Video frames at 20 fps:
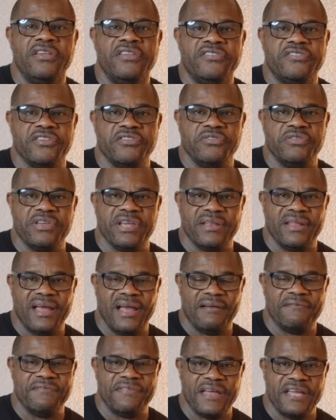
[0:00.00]
so you can
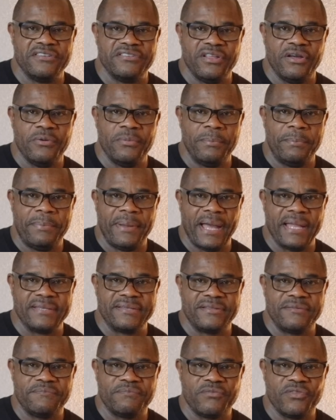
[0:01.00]
have that down
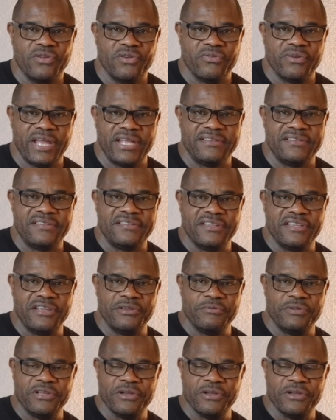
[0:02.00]
pat. All right, so here we